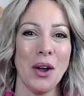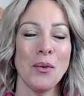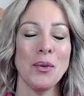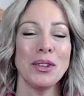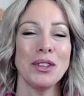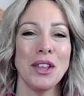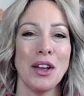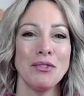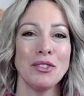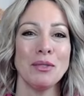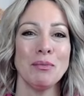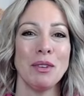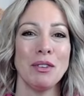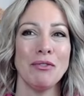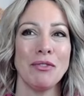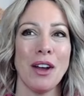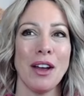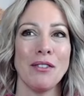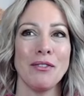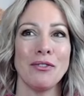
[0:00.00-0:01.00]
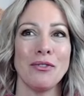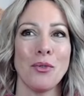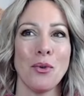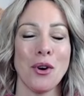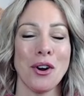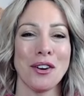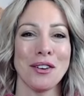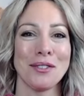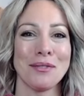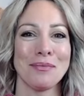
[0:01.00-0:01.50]
I would love to be
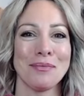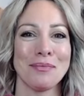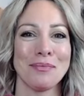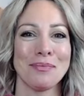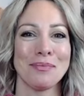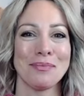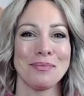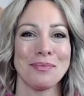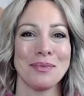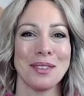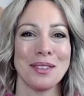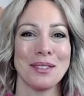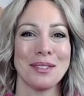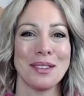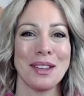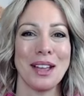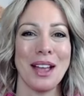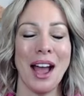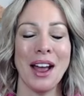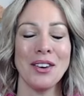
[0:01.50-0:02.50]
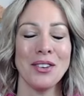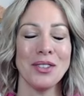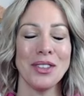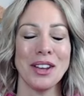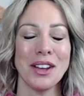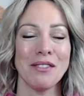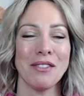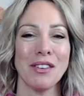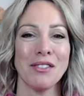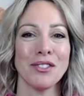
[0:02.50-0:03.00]
5'4". I don't
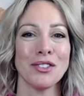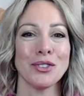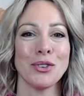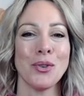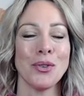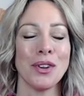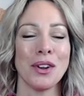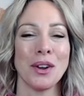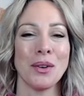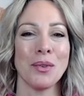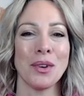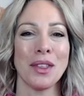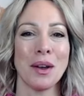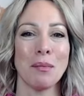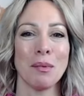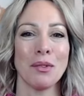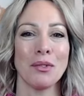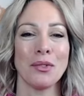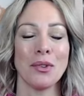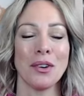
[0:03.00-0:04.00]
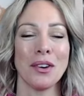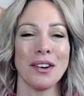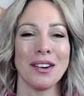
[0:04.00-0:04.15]
think I've ever told anyone that before.